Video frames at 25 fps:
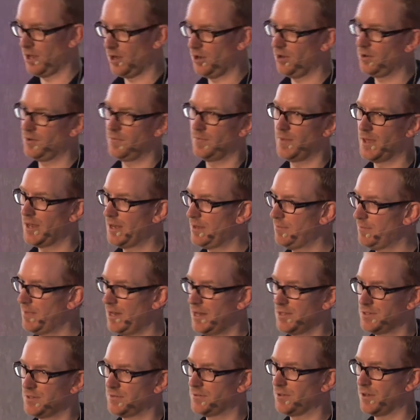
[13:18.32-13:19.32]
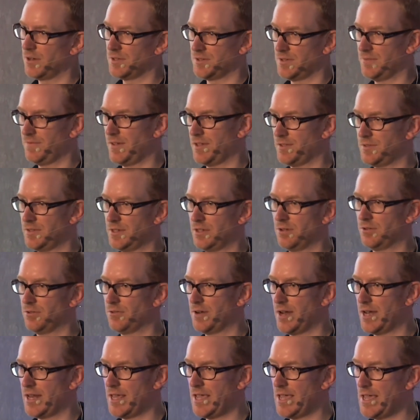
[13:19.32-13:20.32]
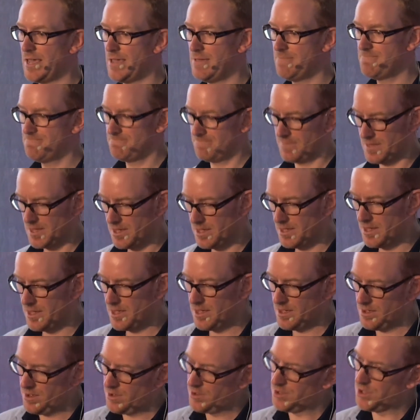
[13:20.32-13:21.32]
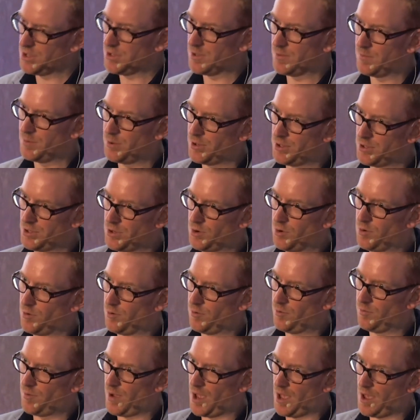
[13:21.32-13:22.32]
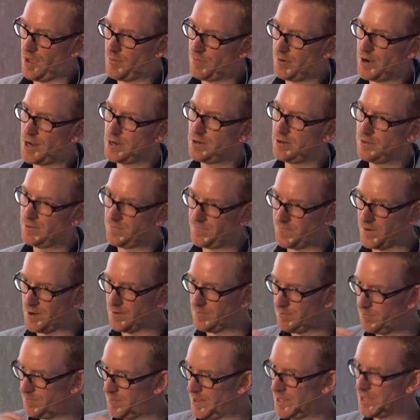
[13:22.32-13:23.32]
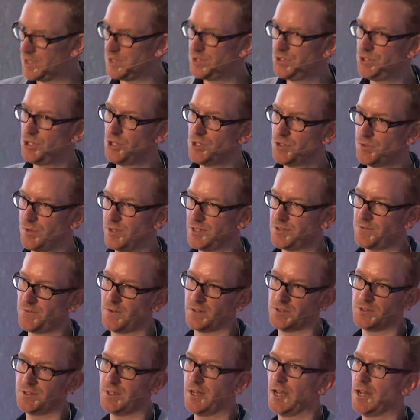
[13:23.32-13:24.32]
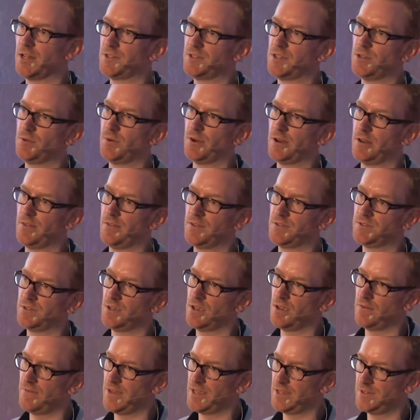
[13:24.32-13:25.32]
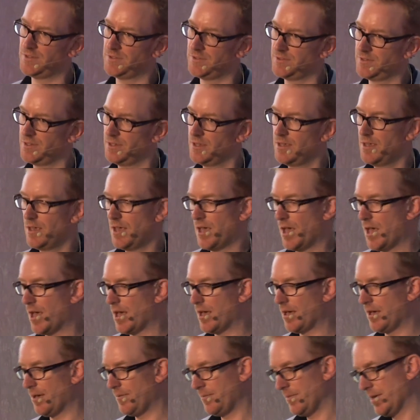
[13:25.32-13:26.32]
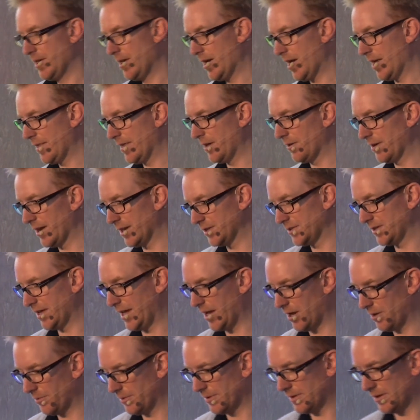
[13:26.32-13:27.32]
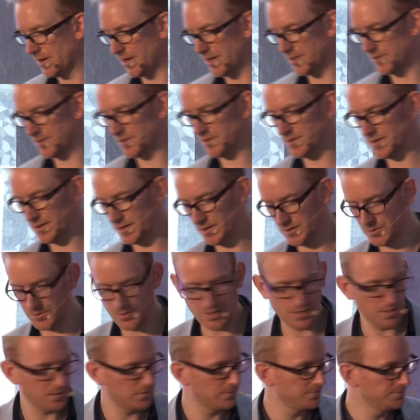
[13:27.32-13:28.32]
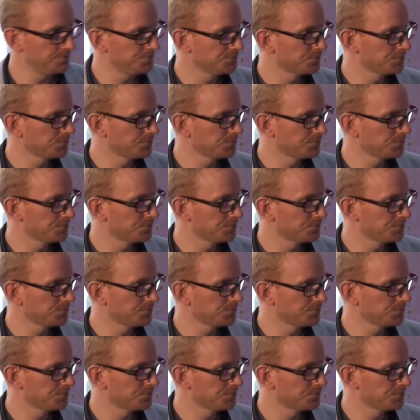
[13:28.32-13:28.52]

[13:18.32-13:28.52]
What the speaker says: a lot of money, millions of dollars investing already. You can put your brand on the front, pick and choose which functionality you want in the service, and they will actually help with the licensing as well.